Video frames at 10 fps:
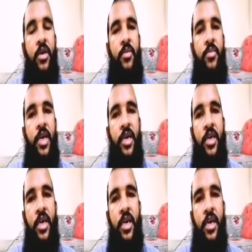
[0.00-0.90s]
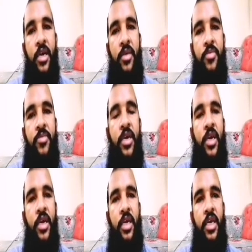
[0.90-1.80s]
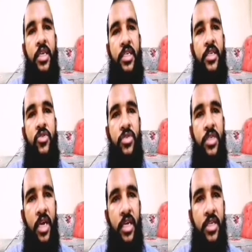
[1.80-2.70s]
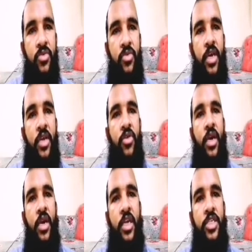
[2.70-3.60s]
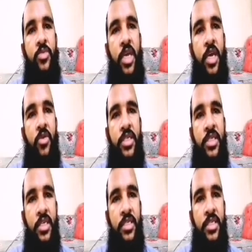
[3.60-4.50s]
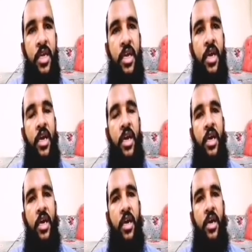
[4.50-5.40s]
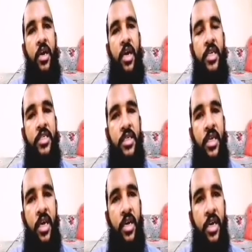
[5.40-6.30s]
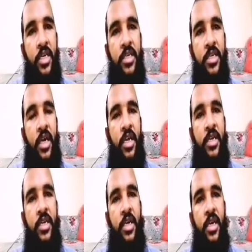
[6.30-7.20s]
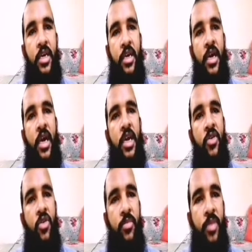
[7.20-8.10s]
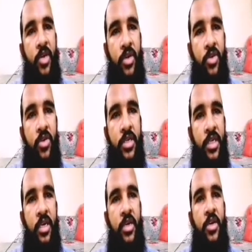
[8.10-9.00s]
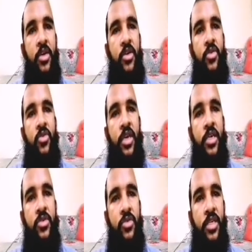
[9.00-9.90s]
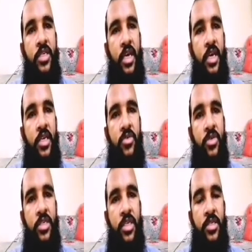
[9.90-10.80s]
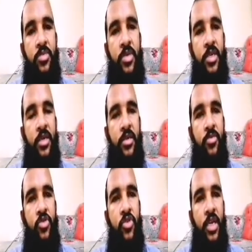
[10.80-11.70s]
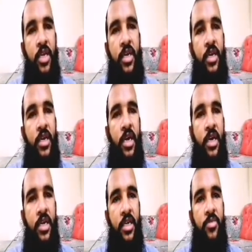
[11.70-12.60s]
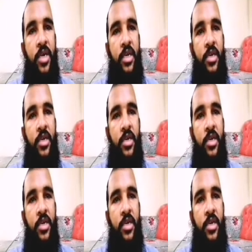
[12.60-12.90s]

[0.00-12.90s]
by getting to target where your HbA1cs as agreed and early on by your doctor, you get to the target which has been mutually agreed by